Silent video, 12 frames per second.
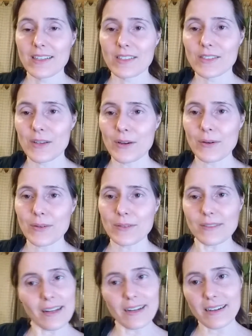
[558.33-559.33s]

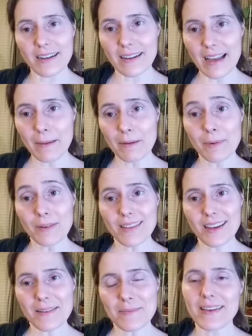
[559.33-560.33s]
So happy
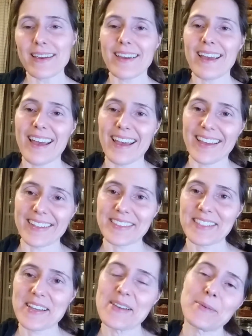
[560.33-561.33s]
birthday to me,
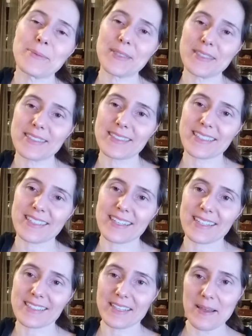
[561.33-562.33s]
and we'll see you
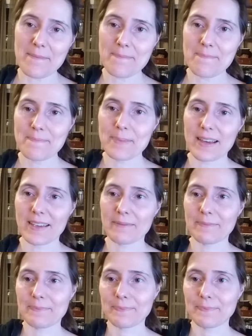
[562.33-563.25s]
next time. Bye.